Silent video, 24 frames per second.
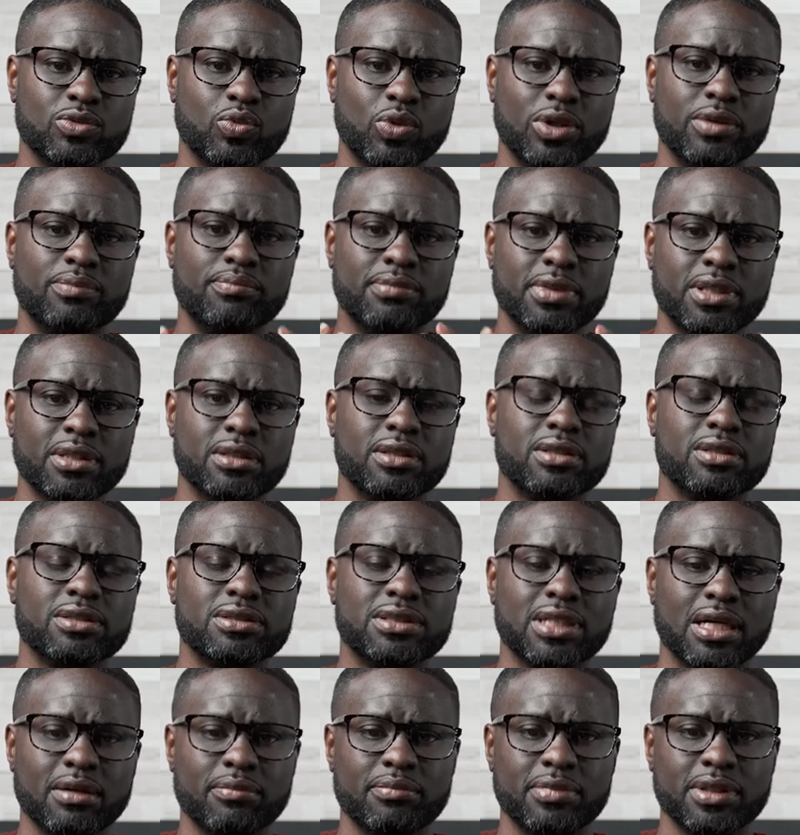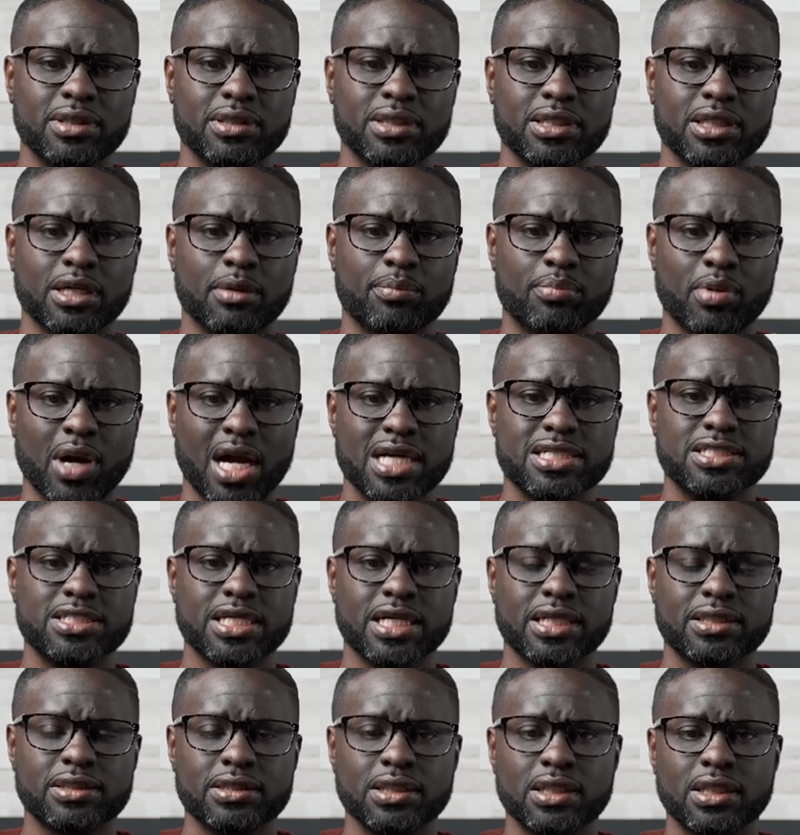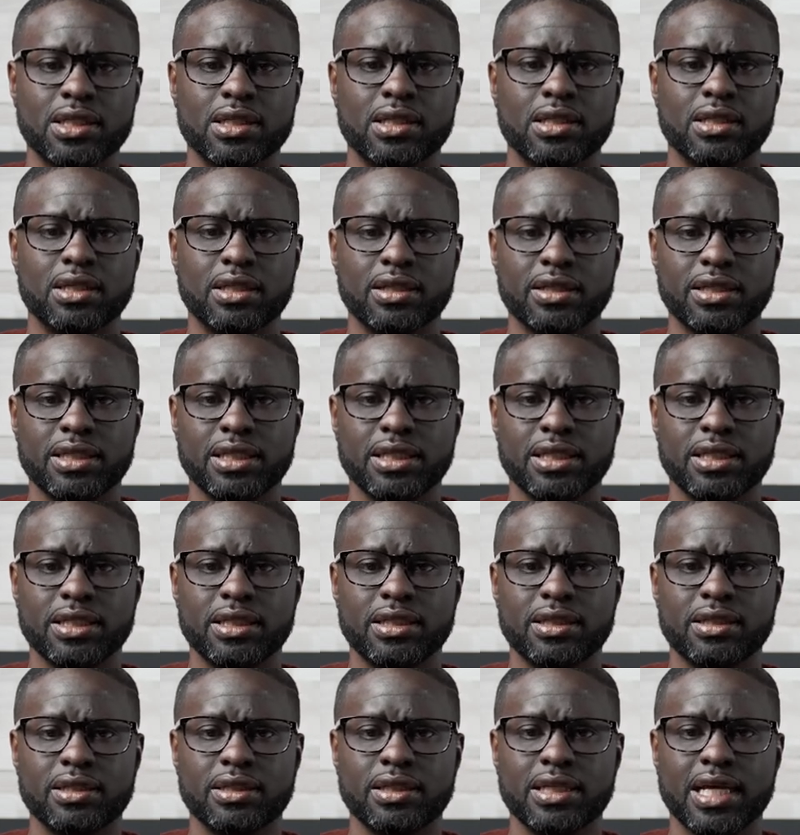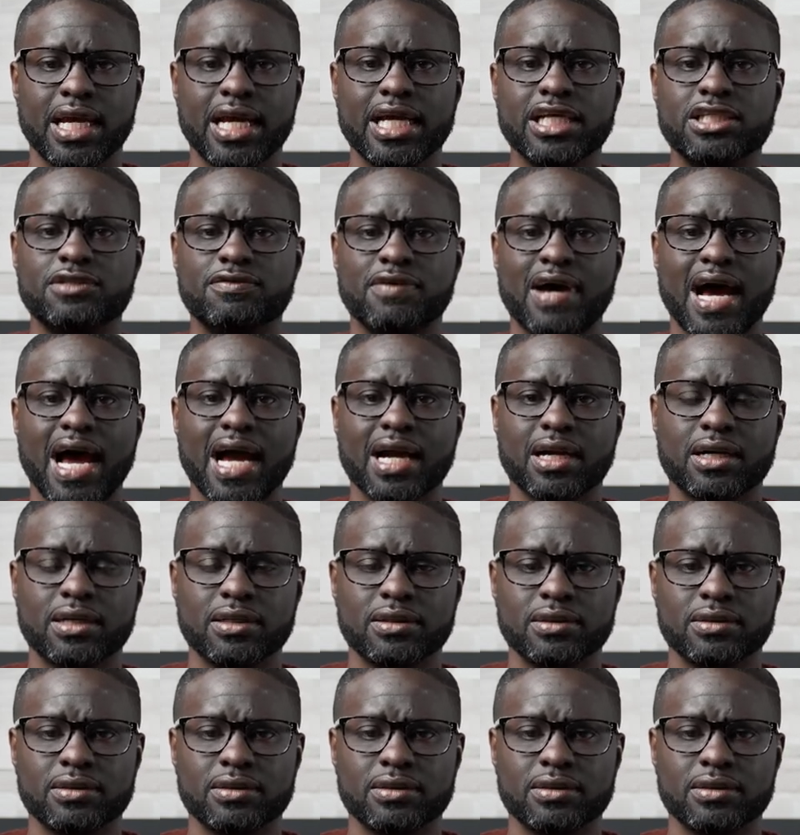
when builders are building a project, the, the HVAC,